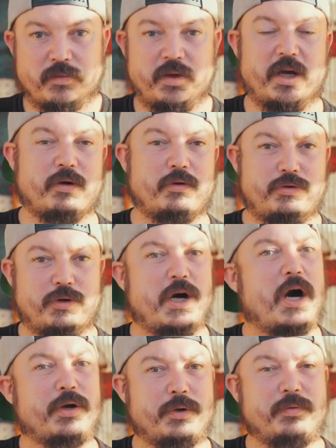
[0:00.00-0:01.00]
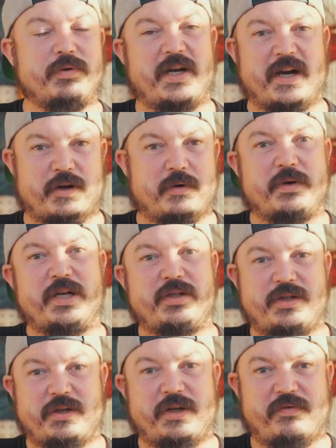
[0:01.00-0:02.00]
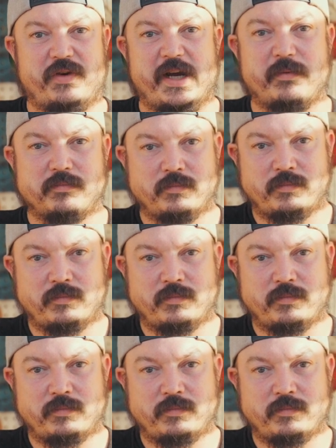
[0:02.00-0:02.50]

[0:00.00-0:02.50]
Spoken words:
That gochugaru, that Korean chili flake,